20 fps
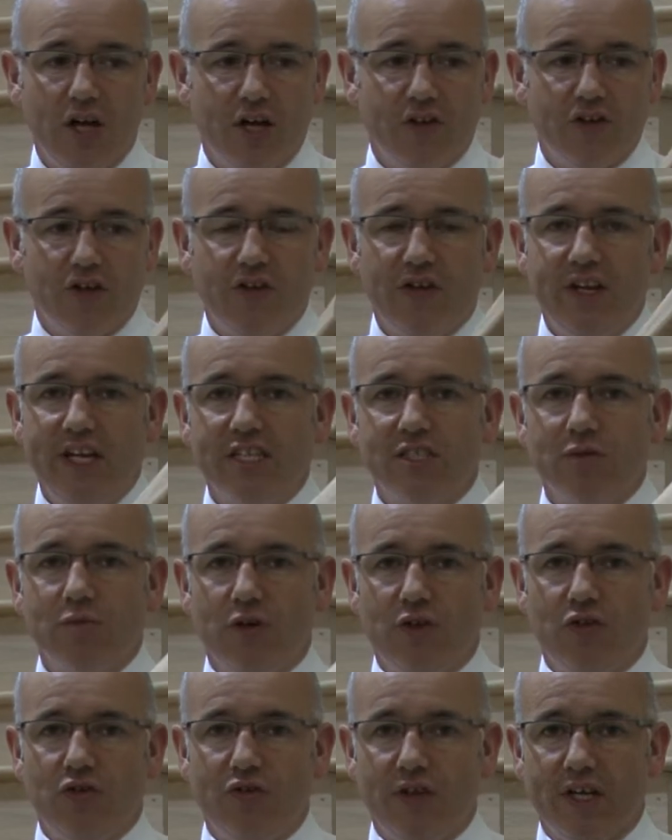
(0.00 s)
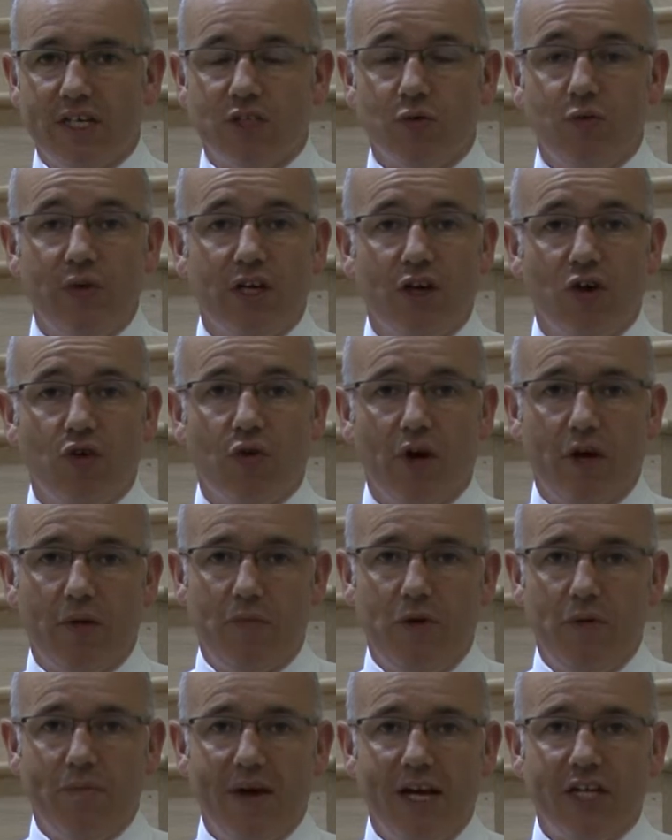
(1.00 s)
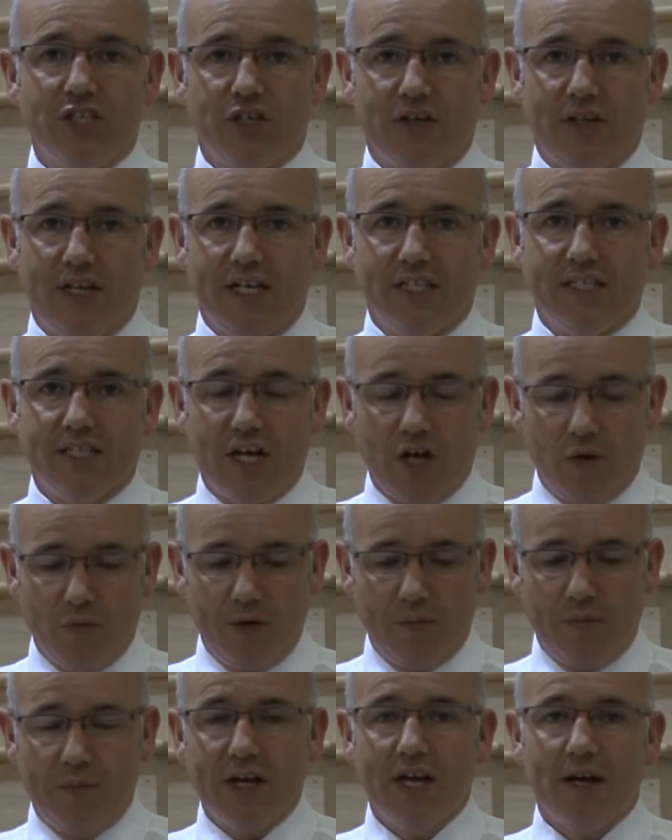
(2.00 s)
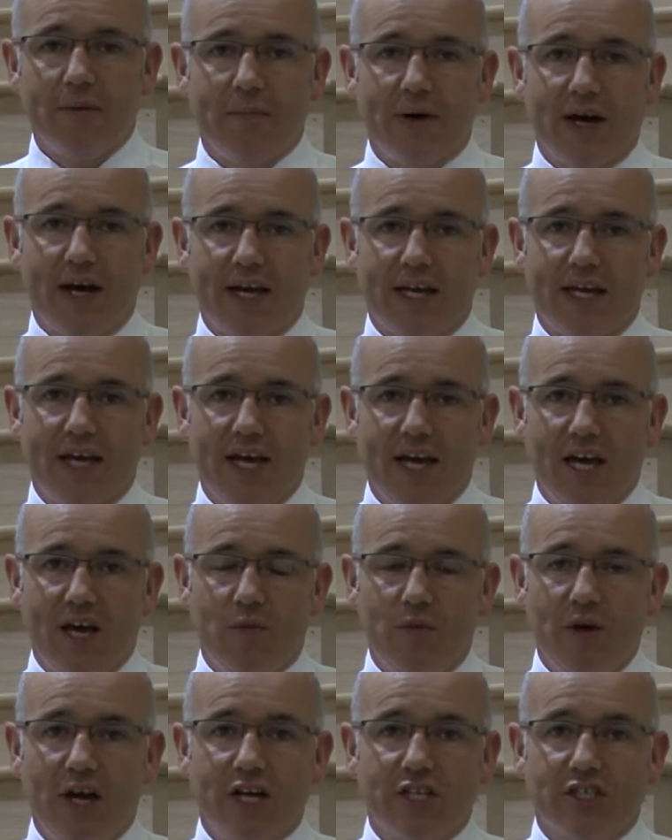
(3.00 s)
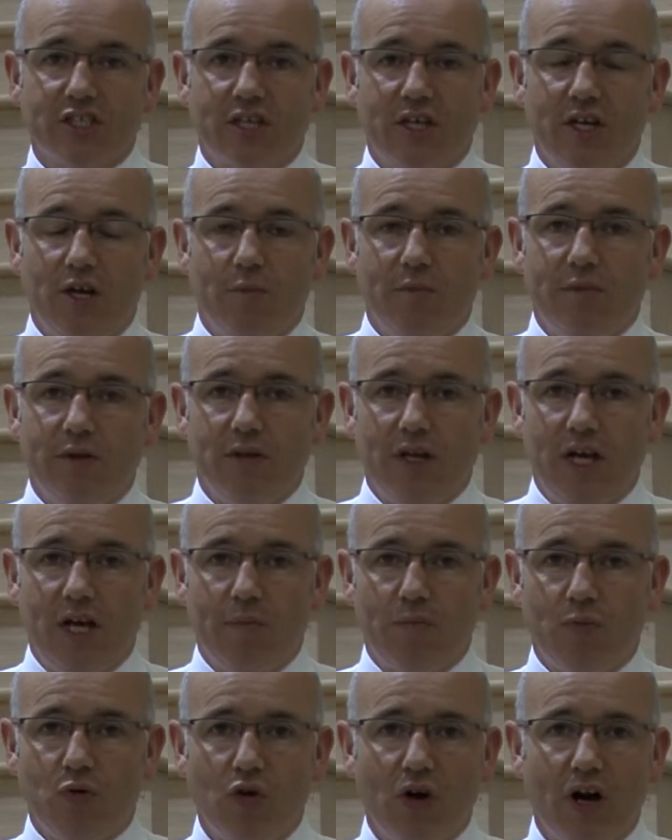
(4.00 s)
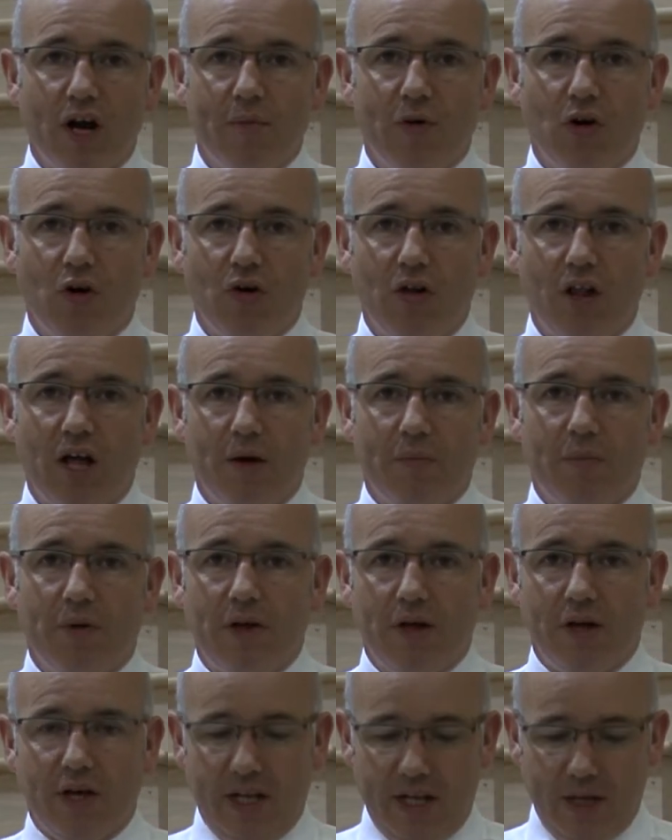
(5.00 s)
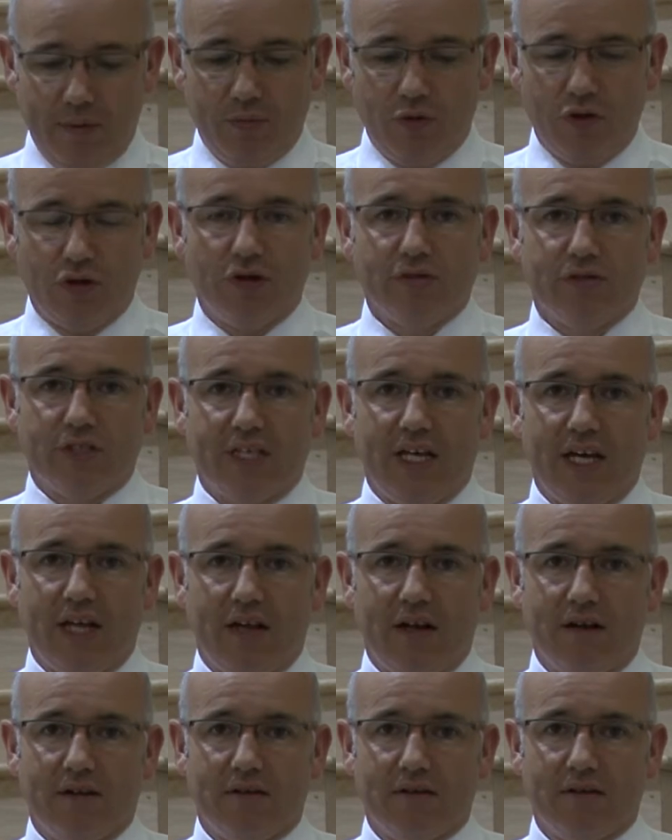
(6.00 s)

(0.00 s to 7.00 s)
Now, the reason we do this, we can go out and we measure this, we bring it back, and we actually program it all up and then put it all together.